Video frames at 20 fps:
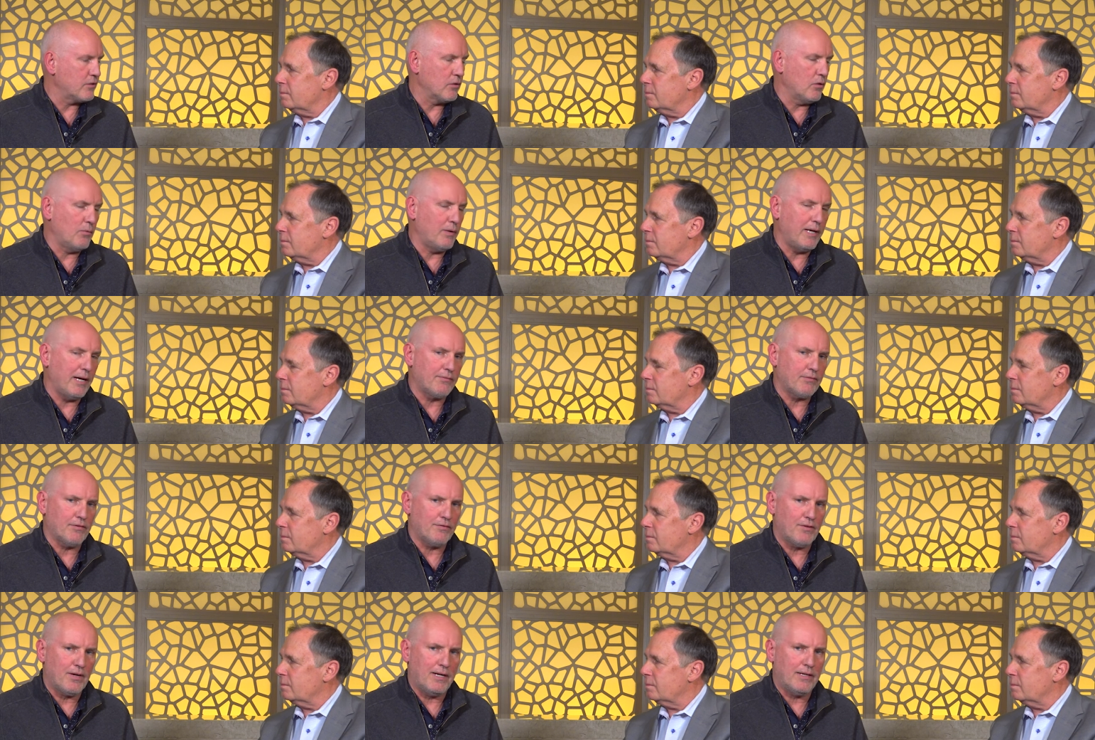Speaker 1: So we have
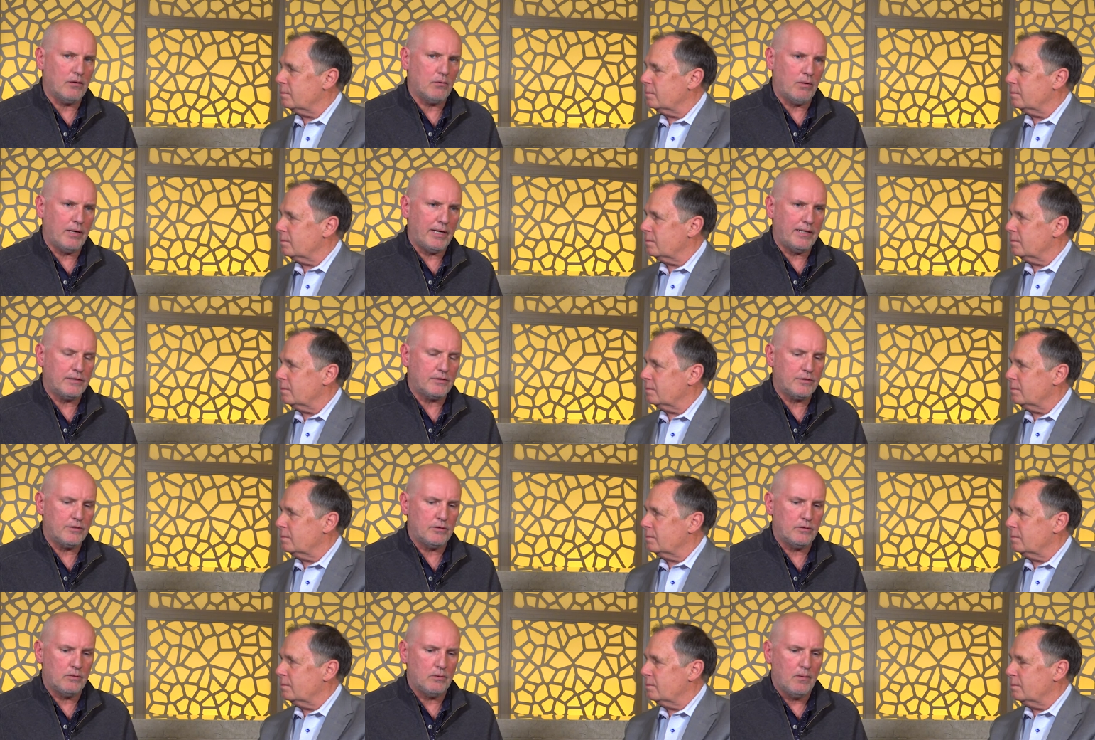to find a way
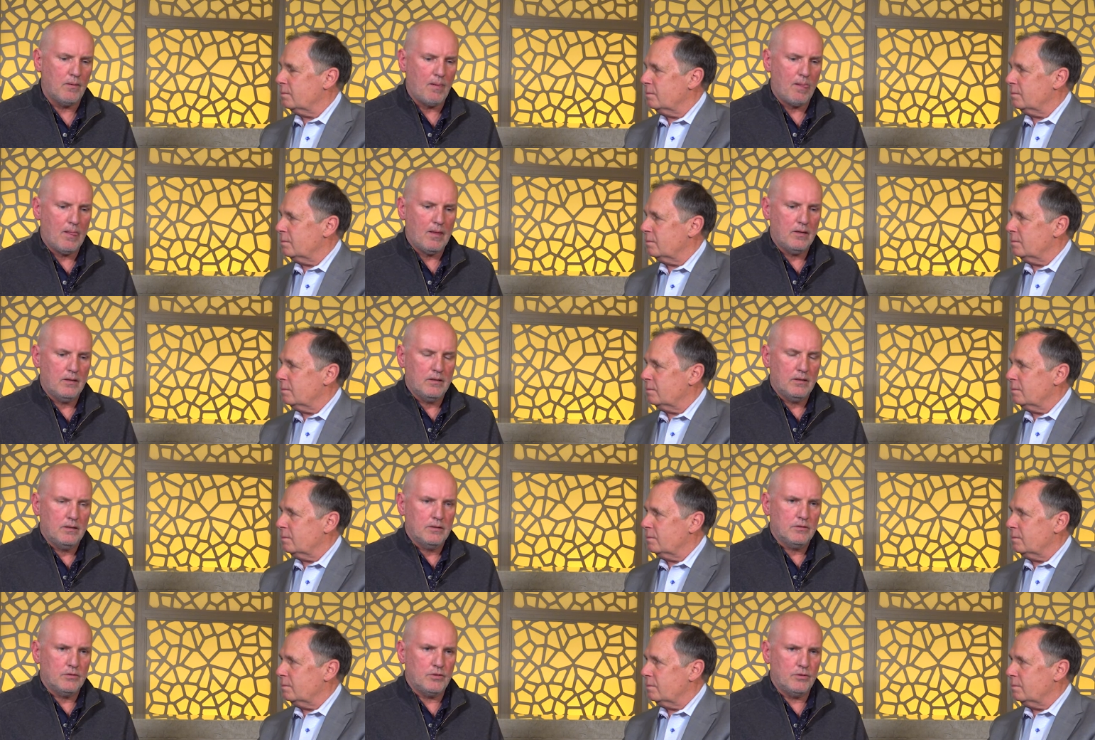to
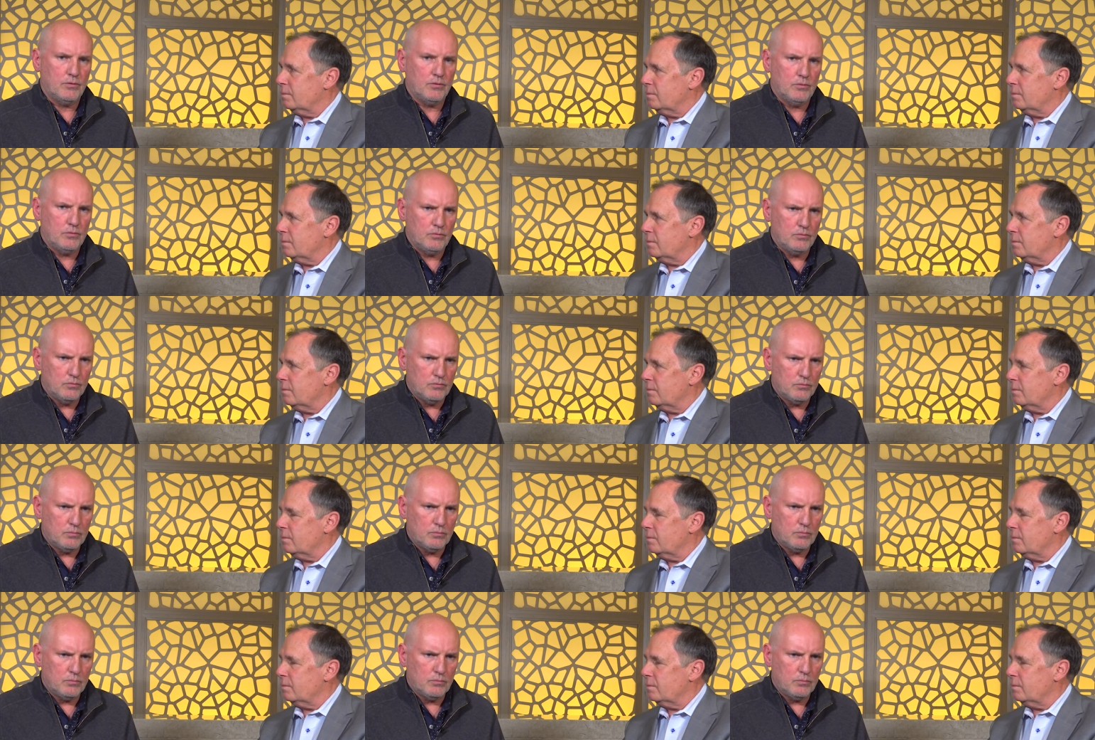to